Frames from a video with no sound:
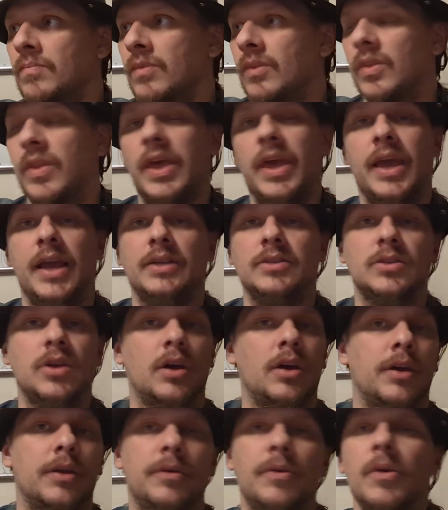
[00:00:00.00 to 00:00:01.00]
Lay Hands
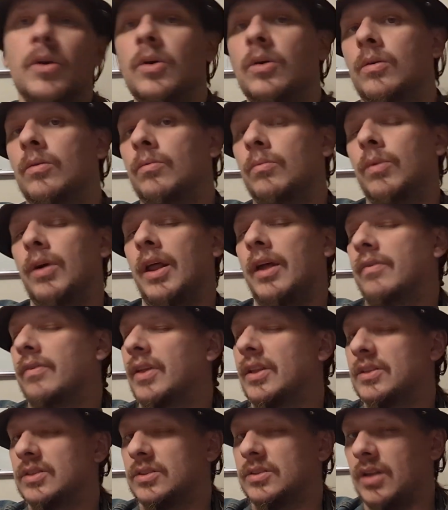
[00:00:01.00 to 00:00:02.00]
On. Whatever,
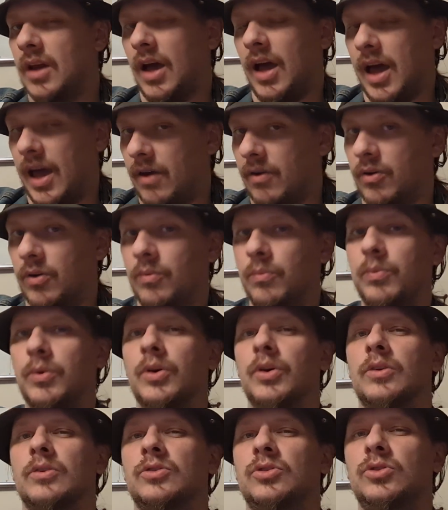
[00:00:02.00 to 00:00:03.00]
that's not how it
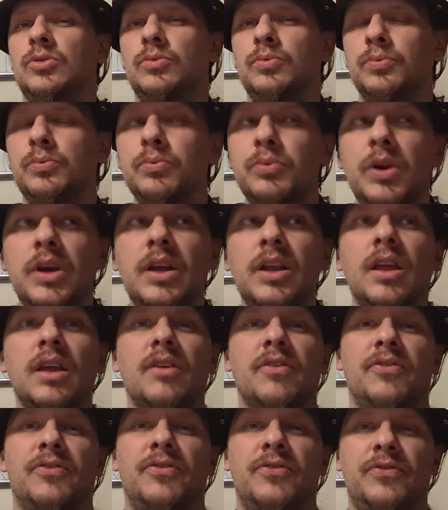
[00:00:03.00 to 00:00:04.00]
works. You really
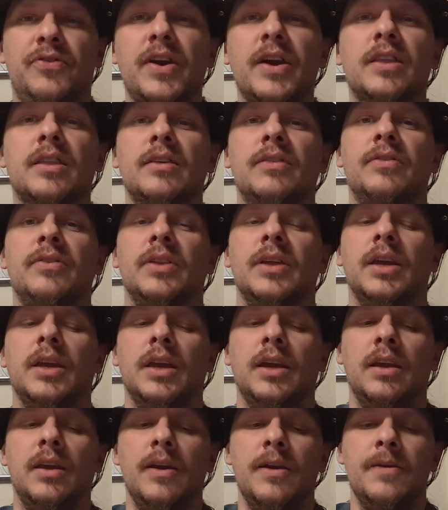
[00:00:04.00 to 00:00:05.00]

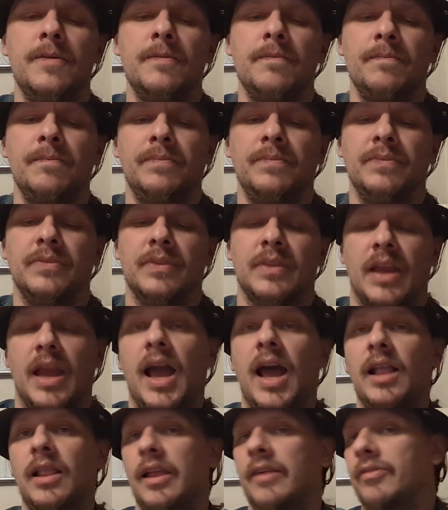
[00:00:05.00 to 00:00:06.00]
effectively,
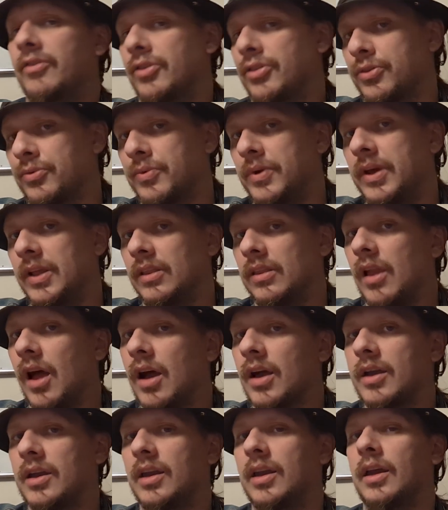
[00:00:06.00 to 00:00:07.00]
at level 3,
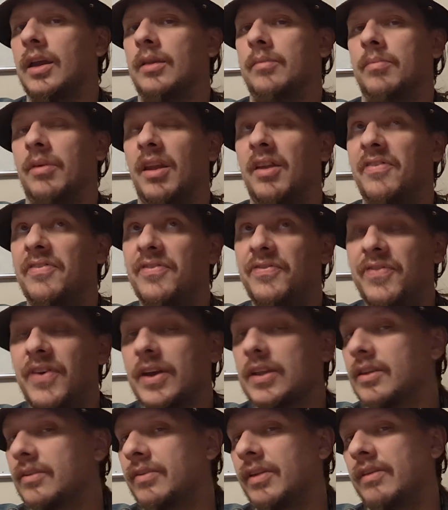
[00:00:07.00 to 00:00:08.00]
lock it in, but
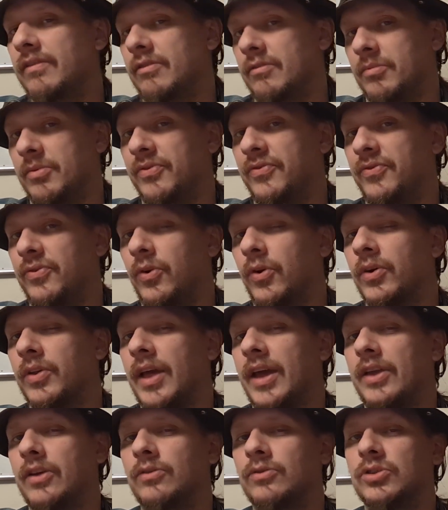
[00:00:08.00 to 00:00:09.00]
effectively even before
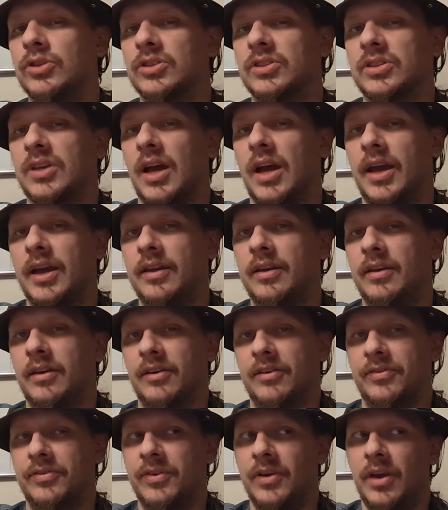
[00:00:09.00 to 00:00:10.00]
that, you just kind
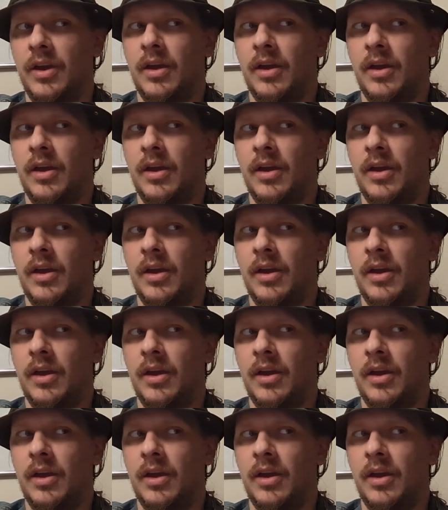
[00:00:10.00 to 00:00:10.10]
of